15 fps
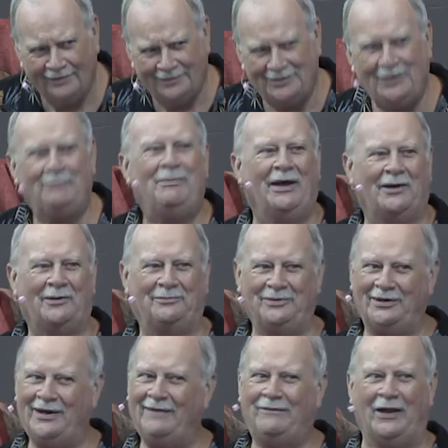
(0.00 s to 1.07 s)
You better
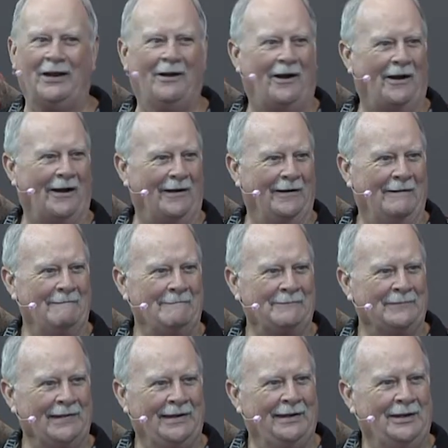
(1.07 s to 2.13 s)
believe they are.
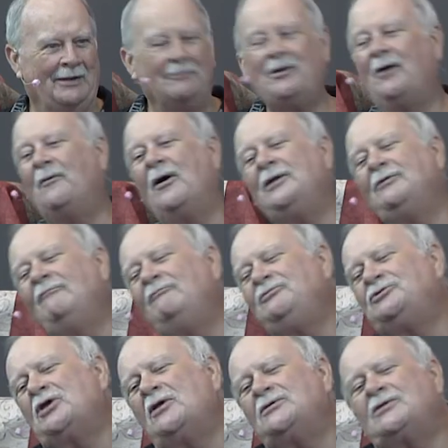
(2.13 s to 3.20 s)
Well, one
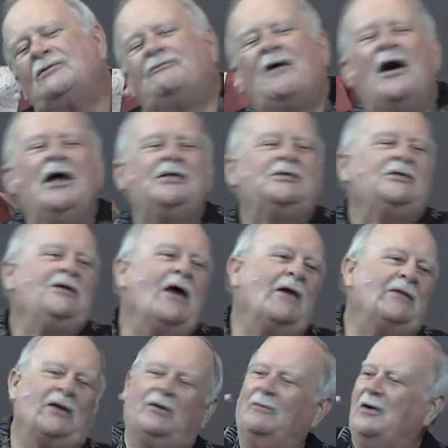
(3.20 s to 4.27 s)
justifies the
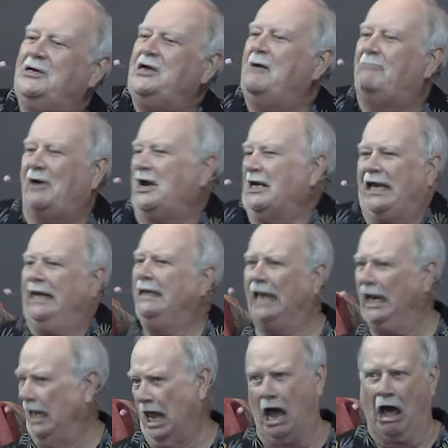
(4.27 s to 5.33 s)
other when you're breaking
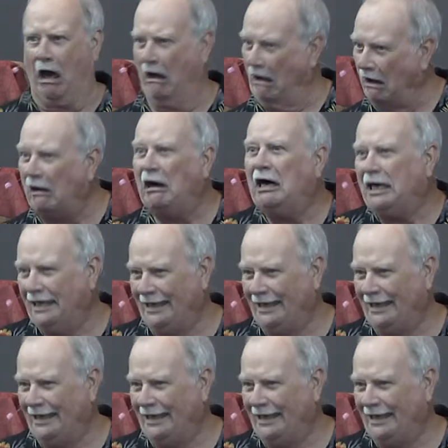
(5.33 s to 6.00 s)
the law.